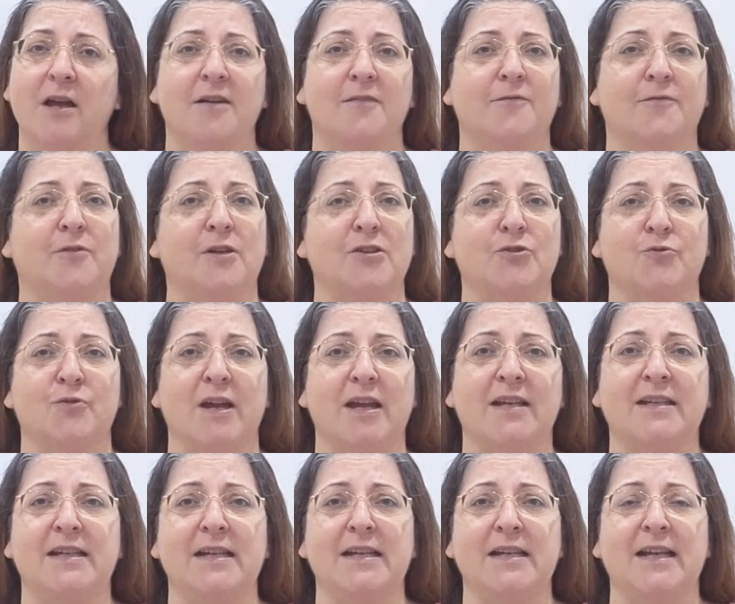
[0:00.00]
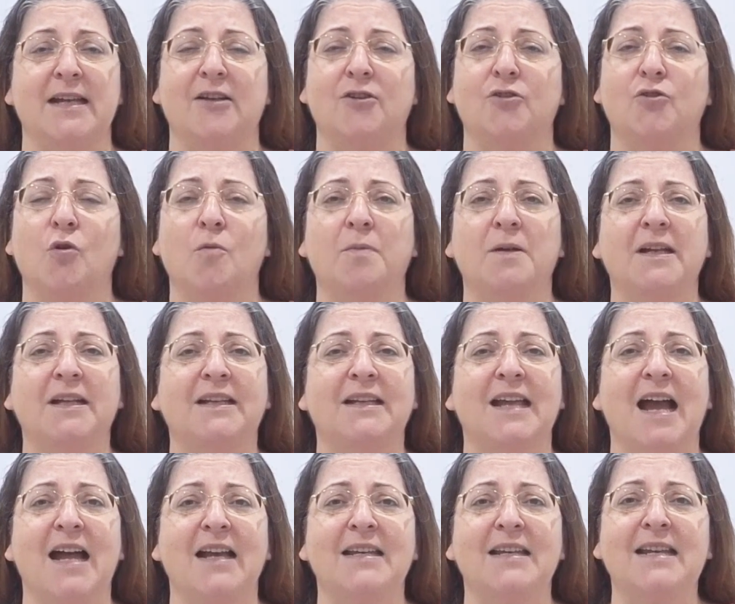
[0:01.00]
frustrating, and completely
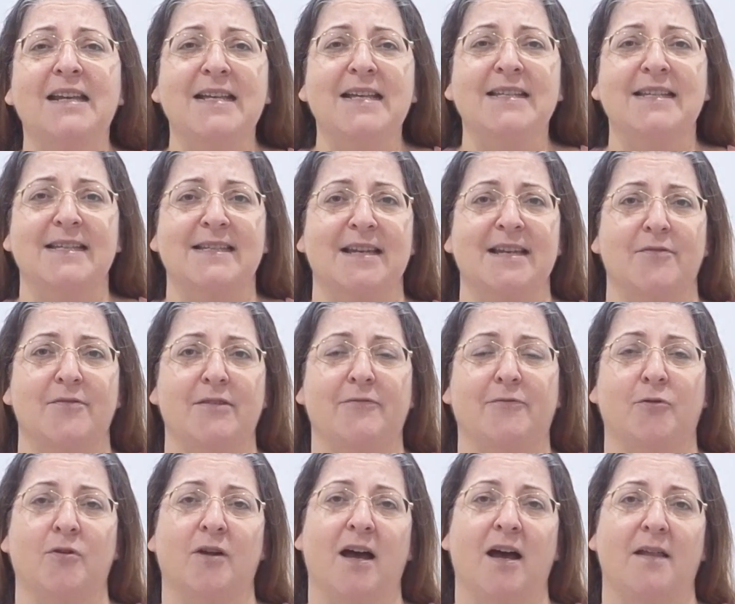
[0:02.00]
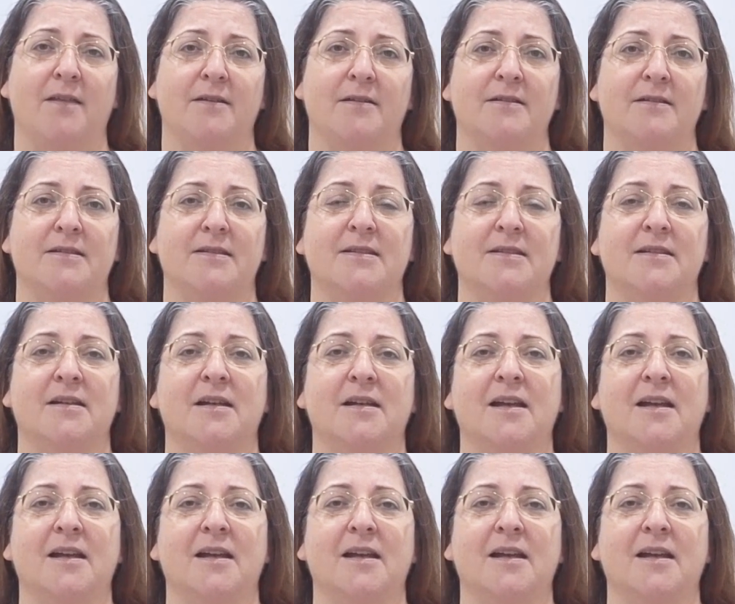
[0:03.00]
unnecessary for others.